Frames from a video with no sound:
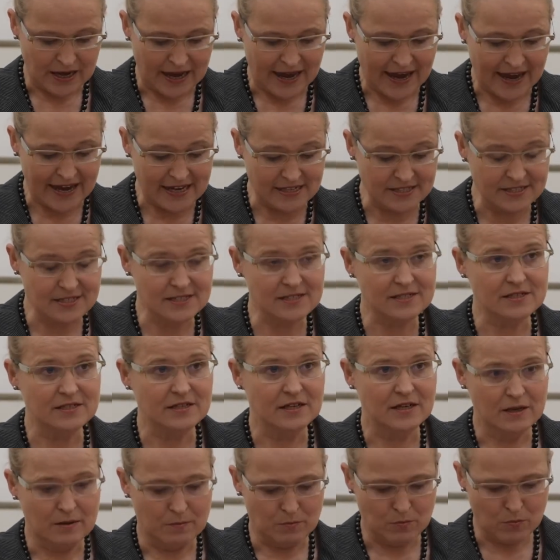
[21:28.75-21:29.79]
Hence,
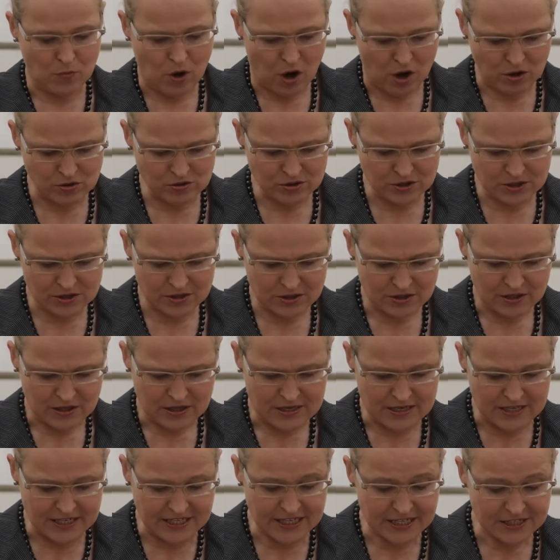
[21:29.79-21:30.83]
monks
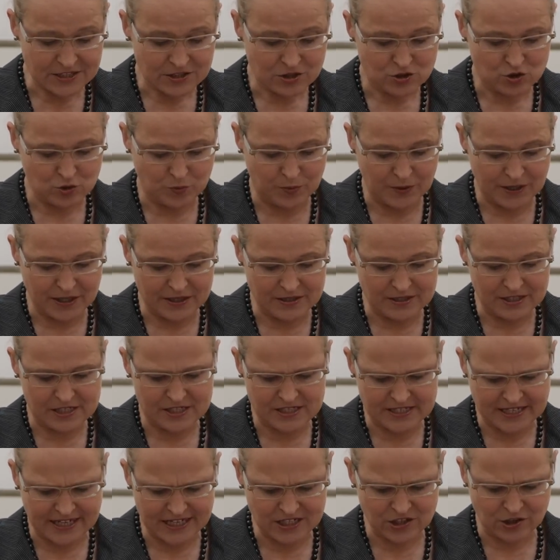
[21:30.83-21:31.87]
need to be in a
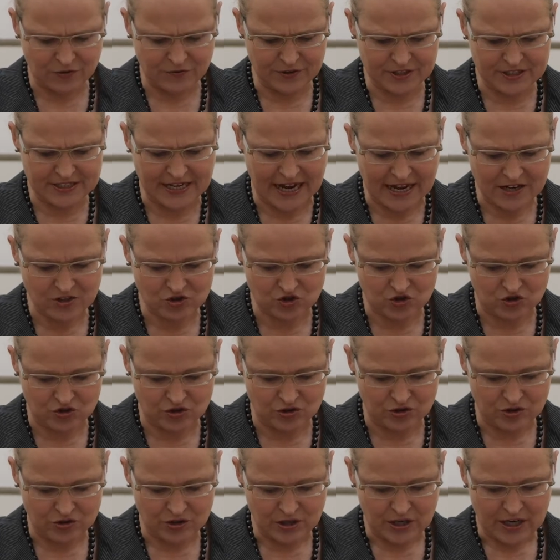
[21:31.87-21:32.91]
state of
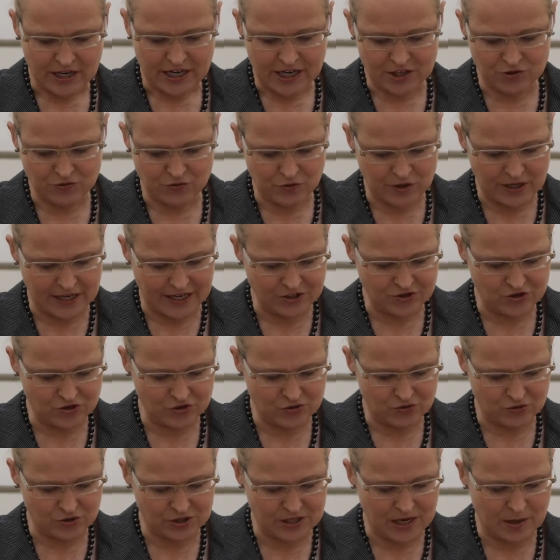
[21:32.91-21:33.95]
attention in relation
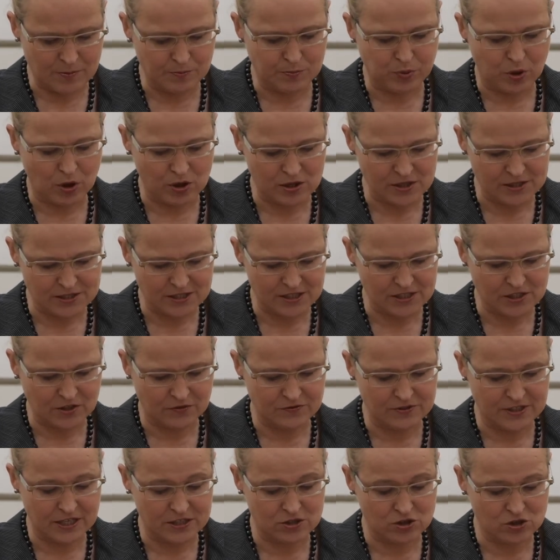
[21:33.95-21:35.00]
to the impulses
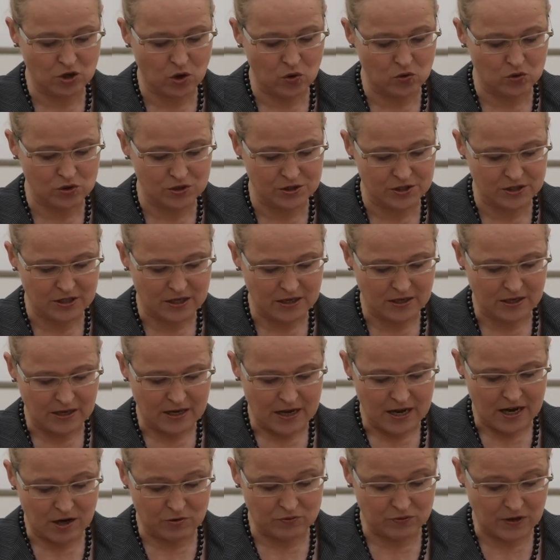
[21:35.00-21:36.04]
of their souls,
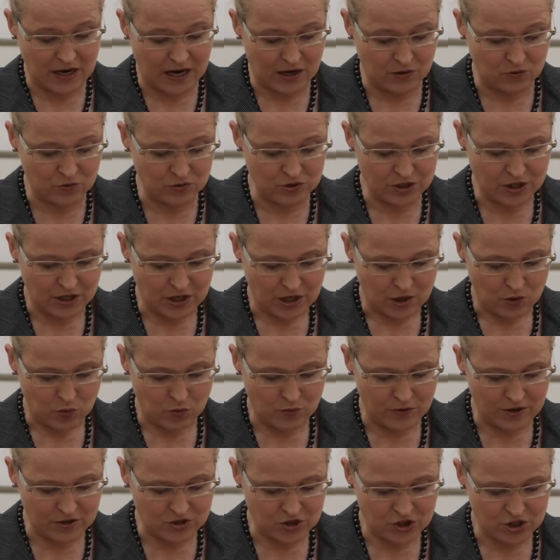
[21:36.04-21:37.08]
around
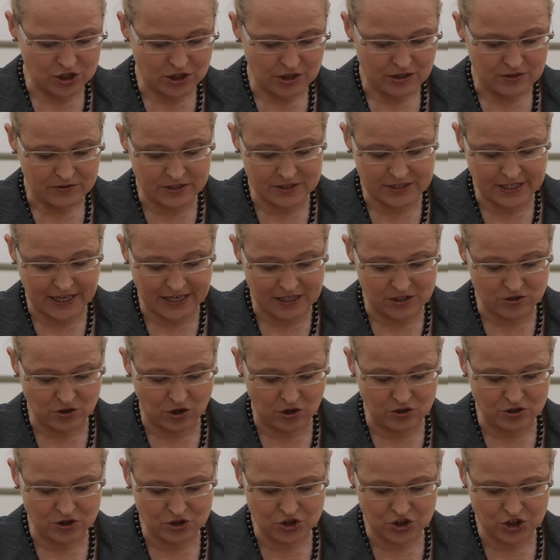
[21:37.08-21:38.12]
which the
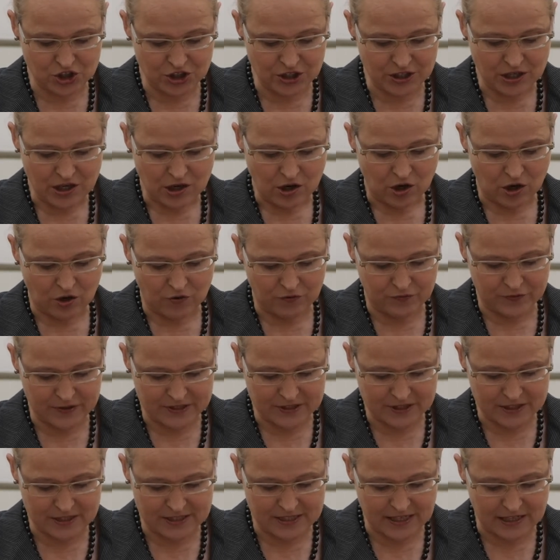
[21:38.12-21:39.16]
technology of
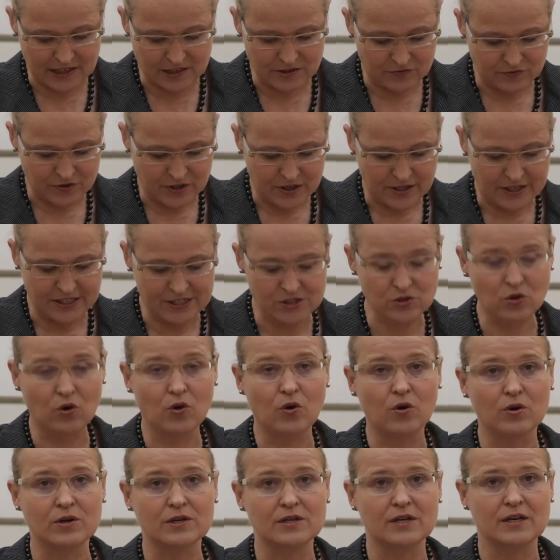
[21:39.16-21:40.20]
oneself is
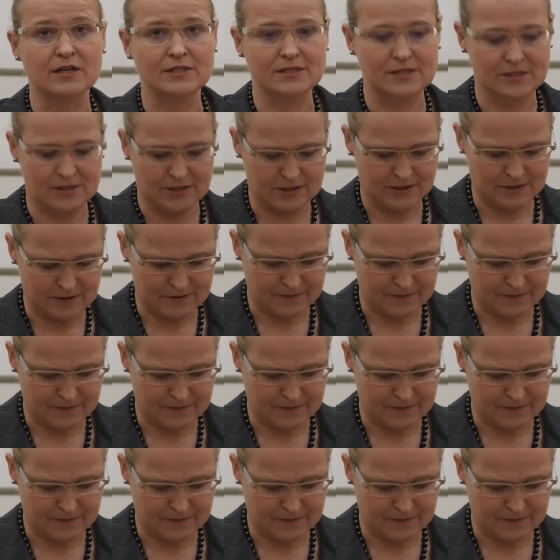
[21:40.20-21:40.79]
organized.